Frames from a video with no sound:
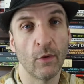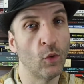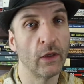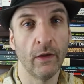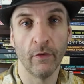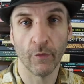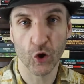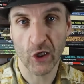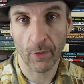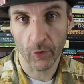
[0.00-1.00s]
I would only give you the
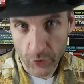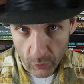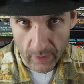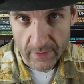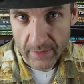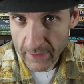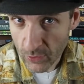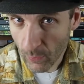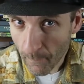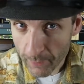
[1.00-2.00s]
first chapter or two and then set
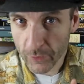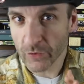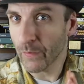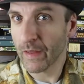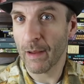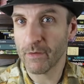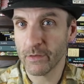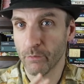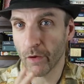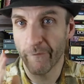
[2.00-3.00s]
you up. But there's something that happens
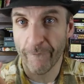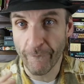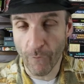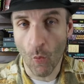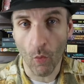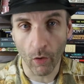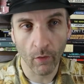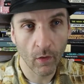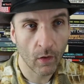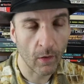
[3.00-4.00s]
in book four.